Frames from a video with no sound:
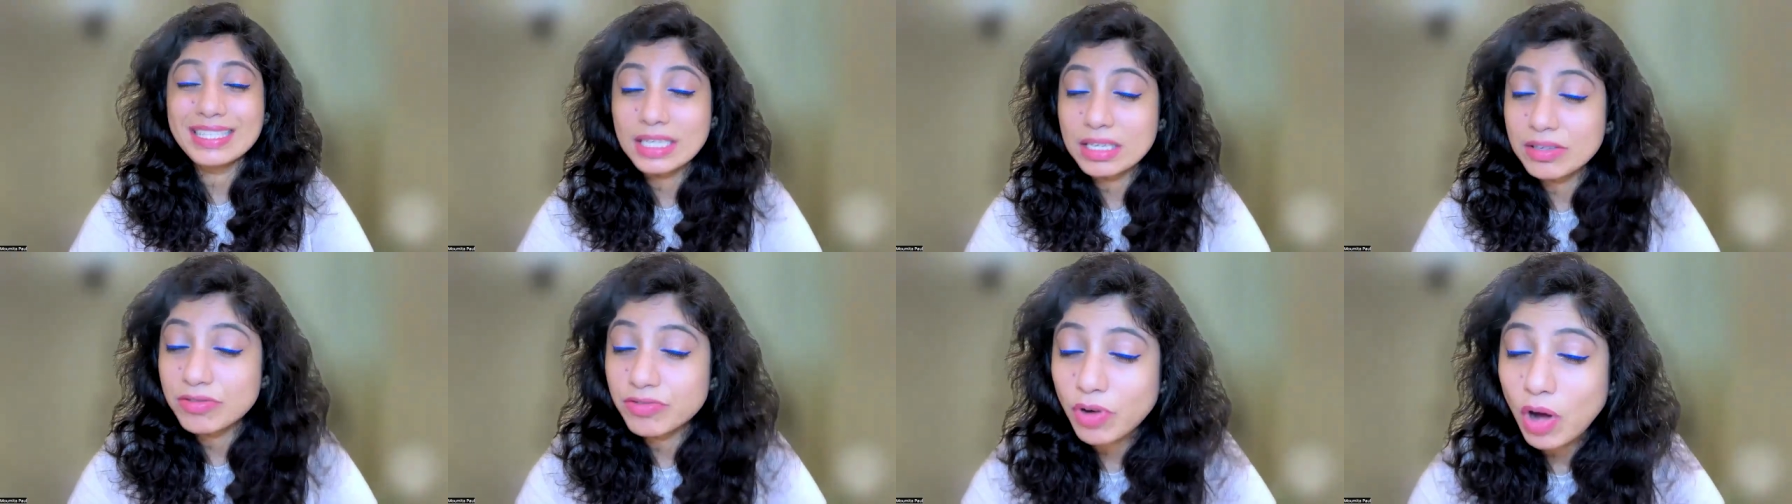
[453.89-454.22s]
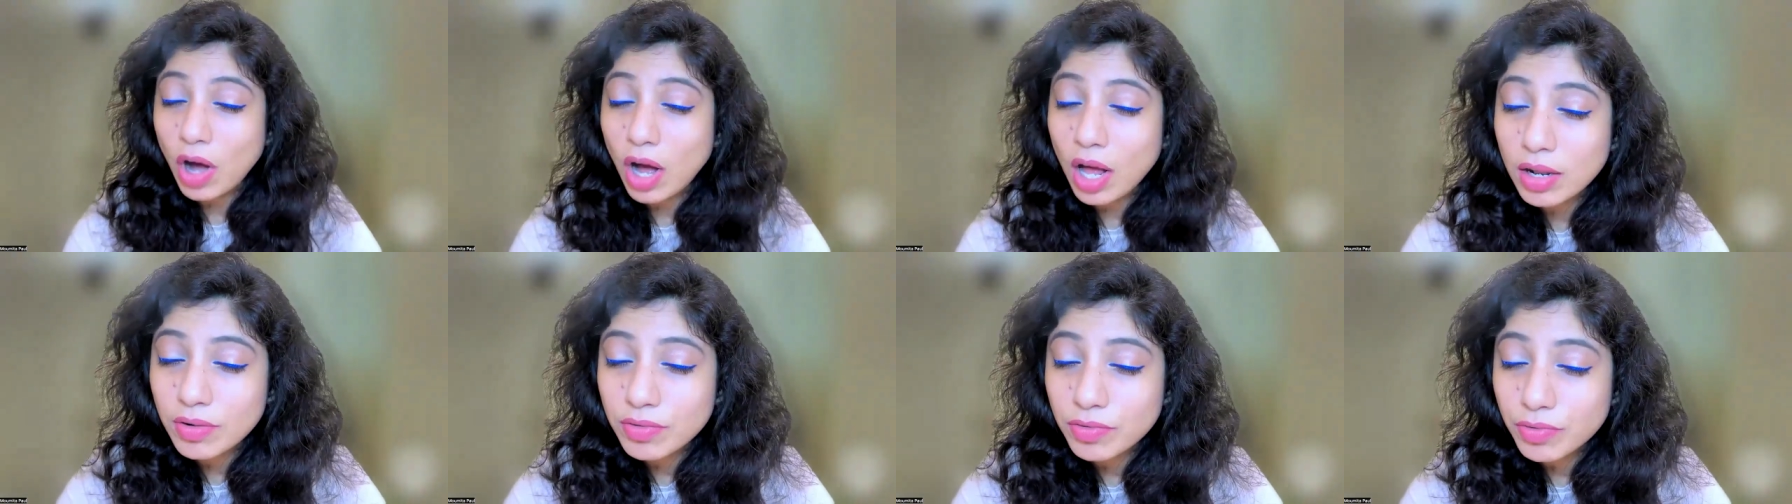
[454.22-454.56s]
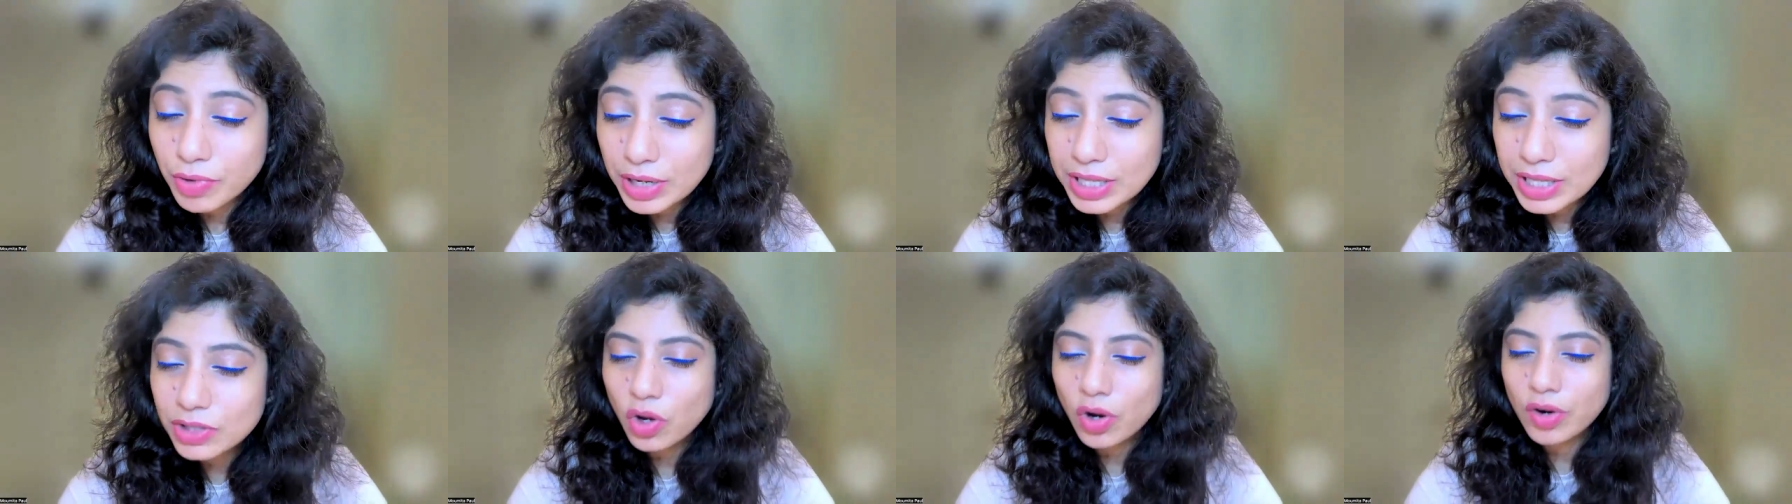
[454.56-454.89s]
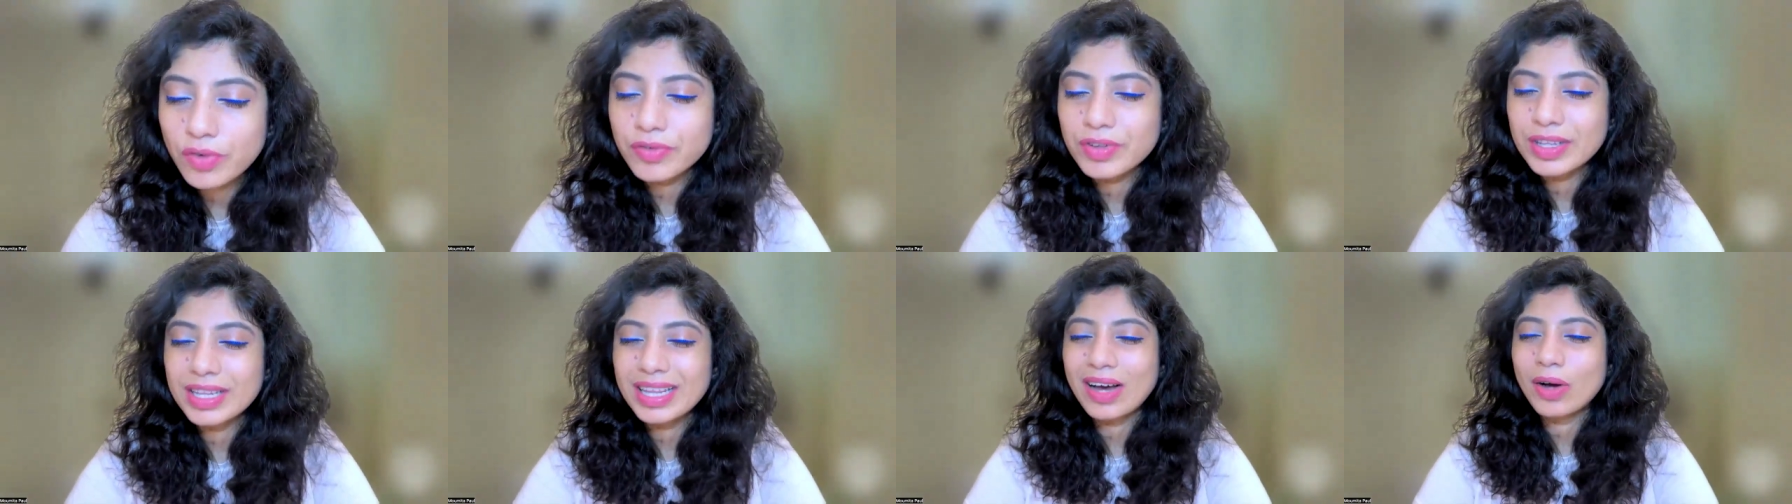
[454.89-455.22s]
evolve with or
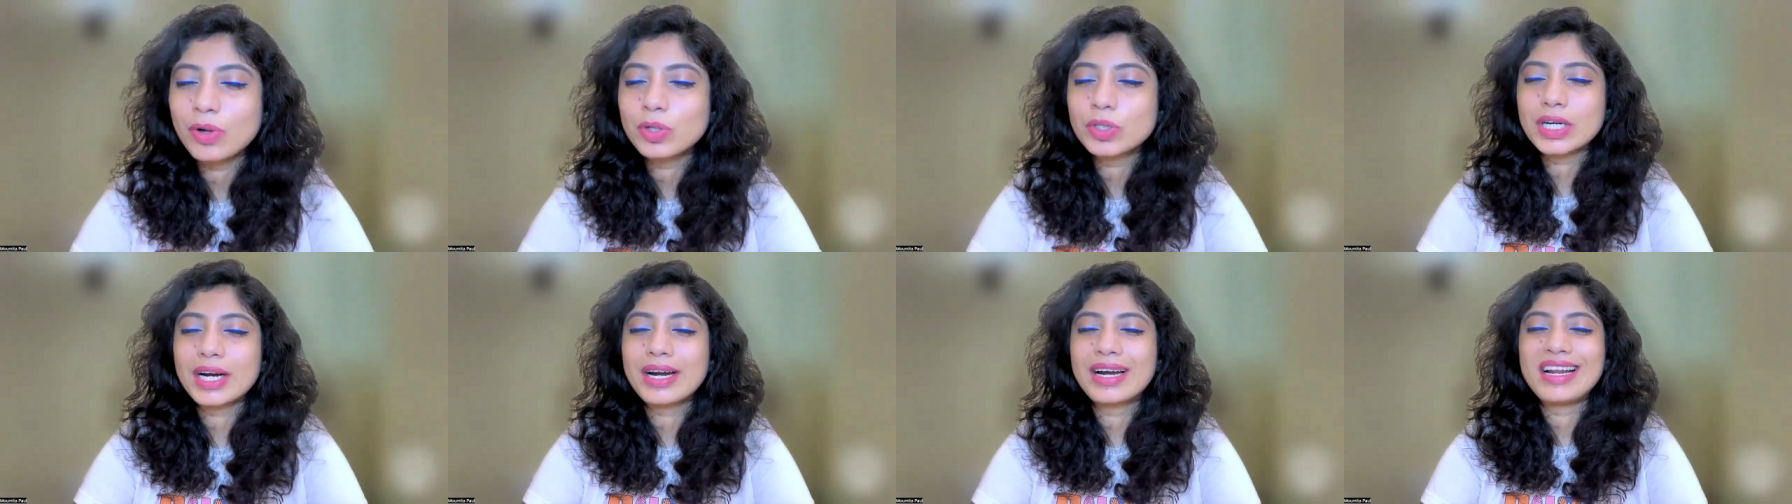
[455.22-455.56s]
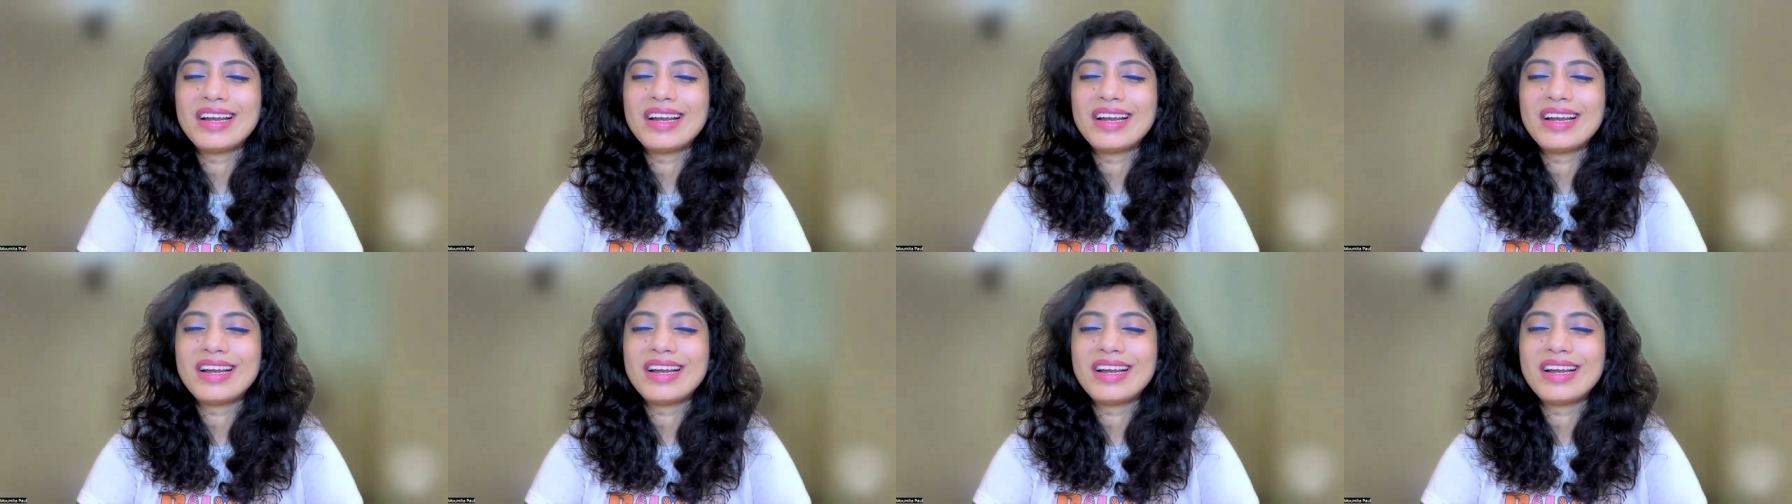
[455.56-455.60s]
without our